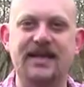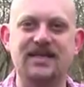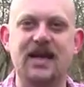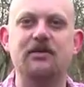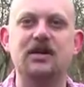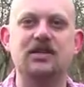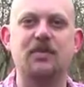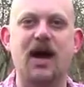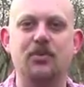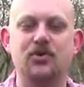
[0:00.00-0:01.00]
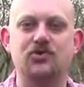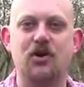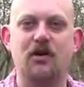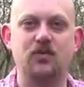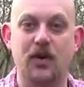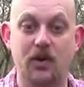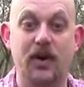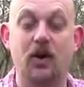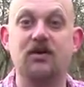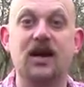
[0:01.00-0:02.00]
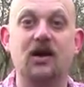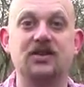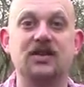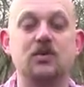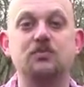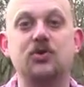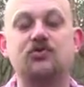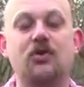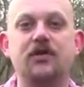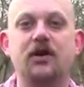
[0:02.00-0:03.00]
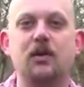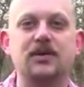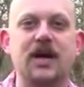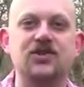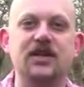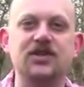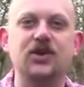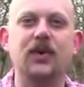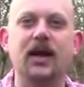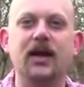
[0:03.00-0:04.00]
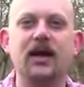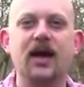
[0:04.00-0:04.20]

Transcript: serious about bushcraft, when I realised it was bushcraft that I was actually doing,